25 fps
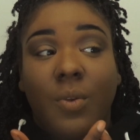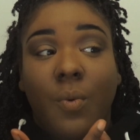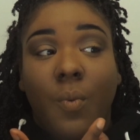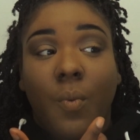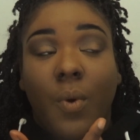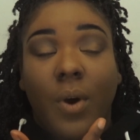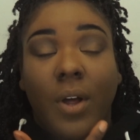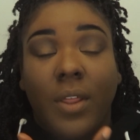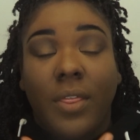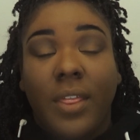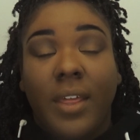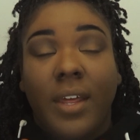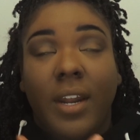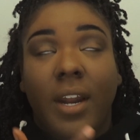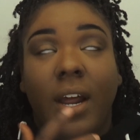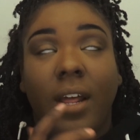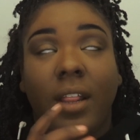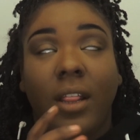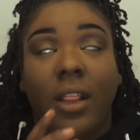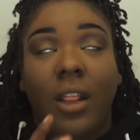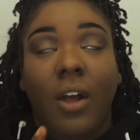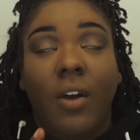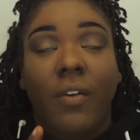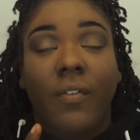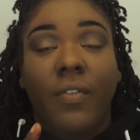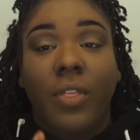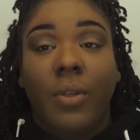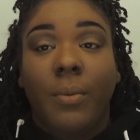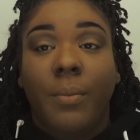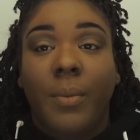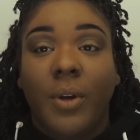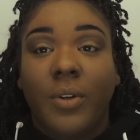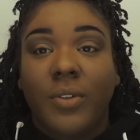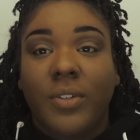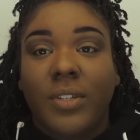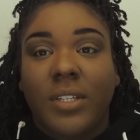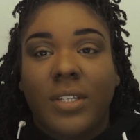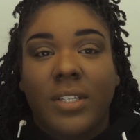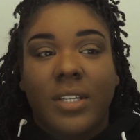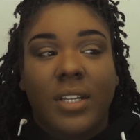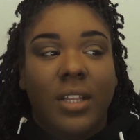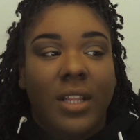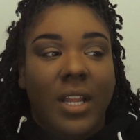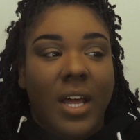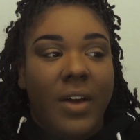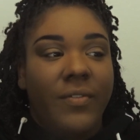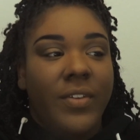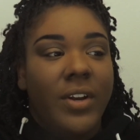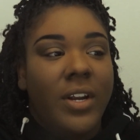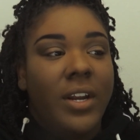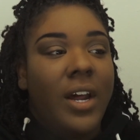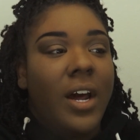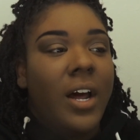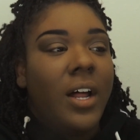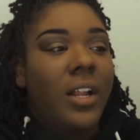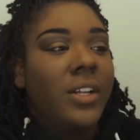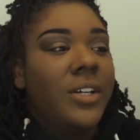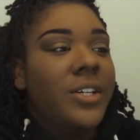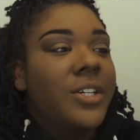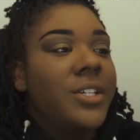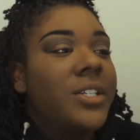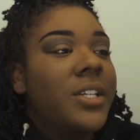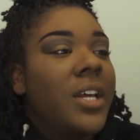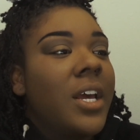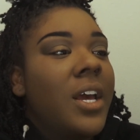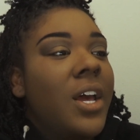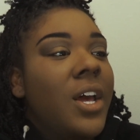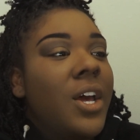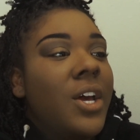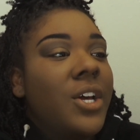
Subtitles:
the one that I love the most is $11.